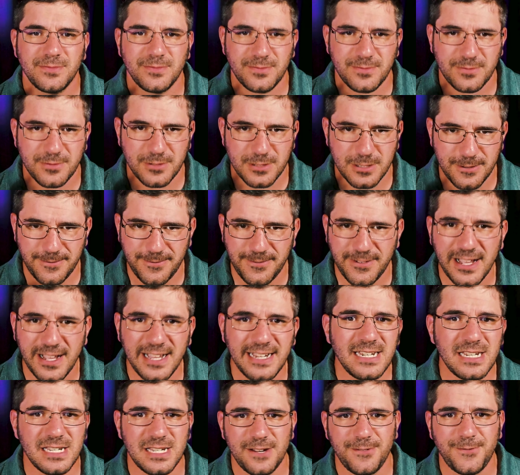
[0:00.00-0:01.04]
to find
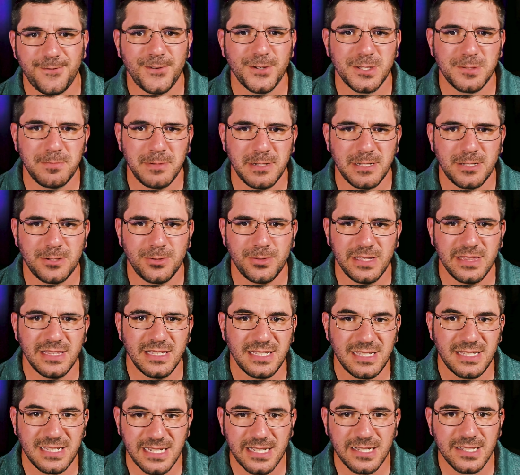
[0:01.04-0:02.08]
a difference between the
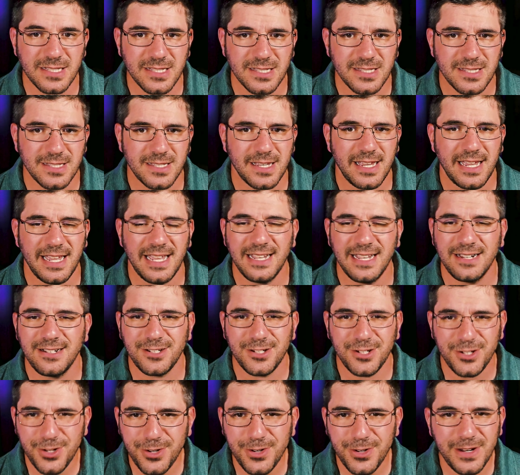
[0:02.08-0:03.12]
discs and
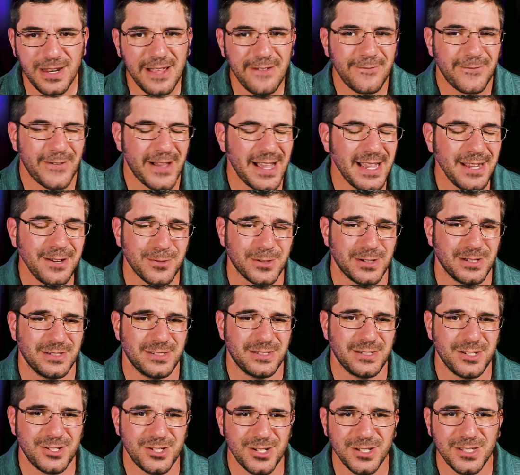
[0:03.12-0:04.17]
could not find one
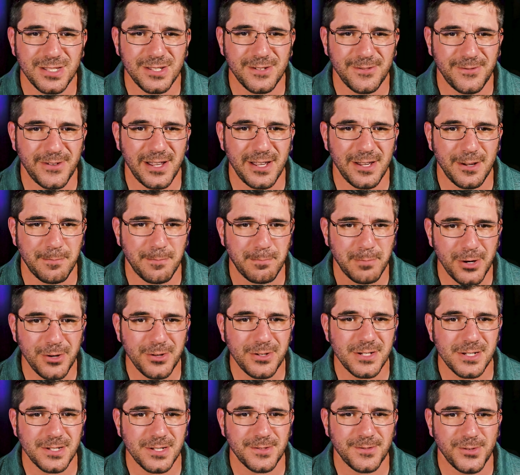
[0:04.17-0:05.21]
to justify a
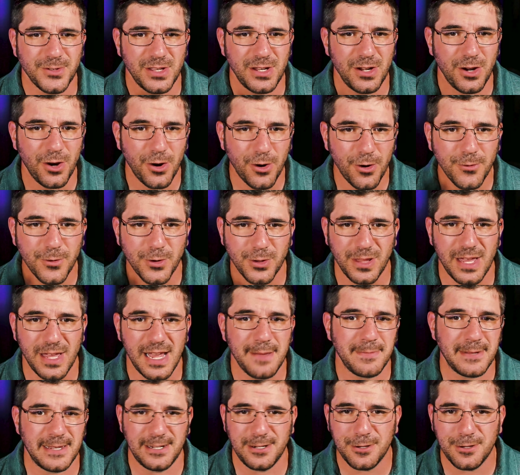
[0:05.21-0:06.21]
purchase for the overlap in your